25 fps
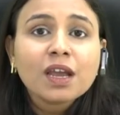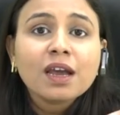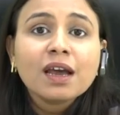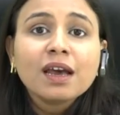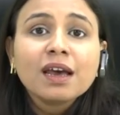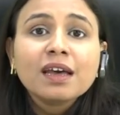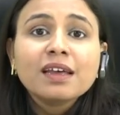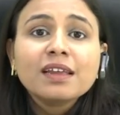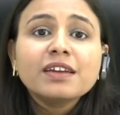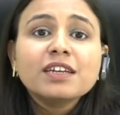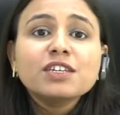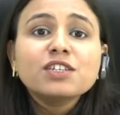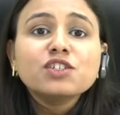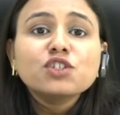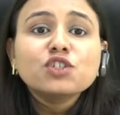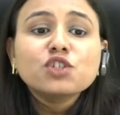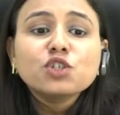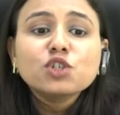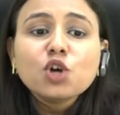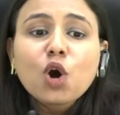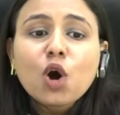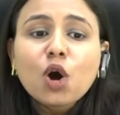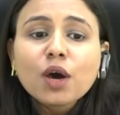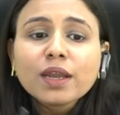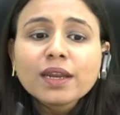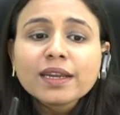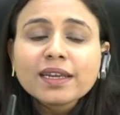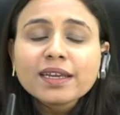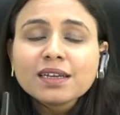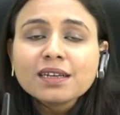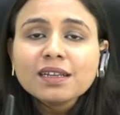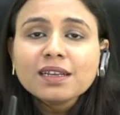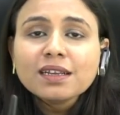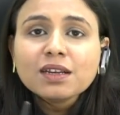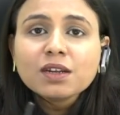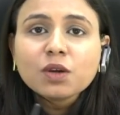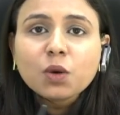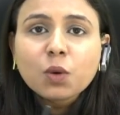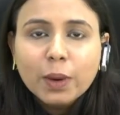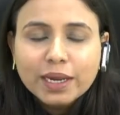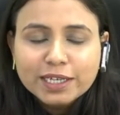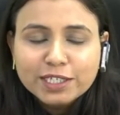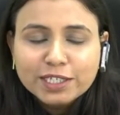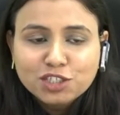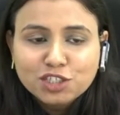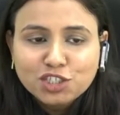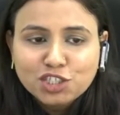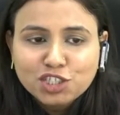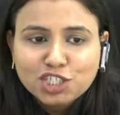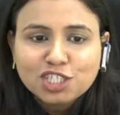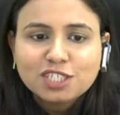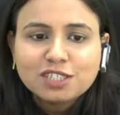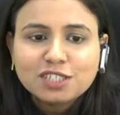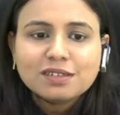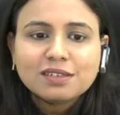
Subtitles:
Rhetorical question.